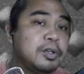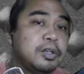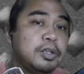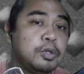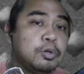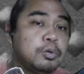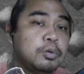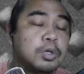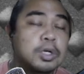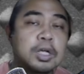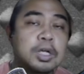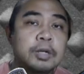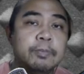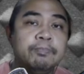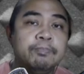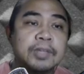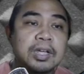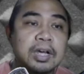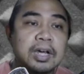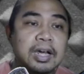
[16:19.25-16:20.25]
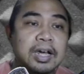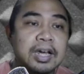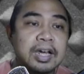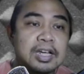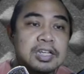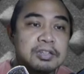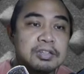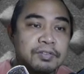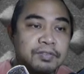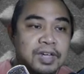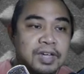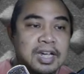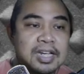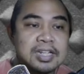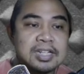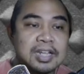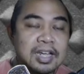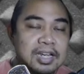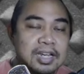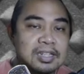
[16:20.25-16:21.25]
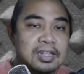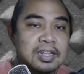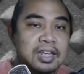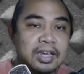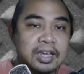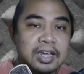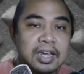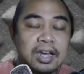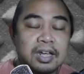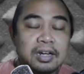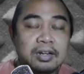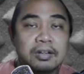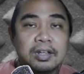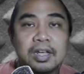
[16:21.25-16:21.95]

you as fast as they can.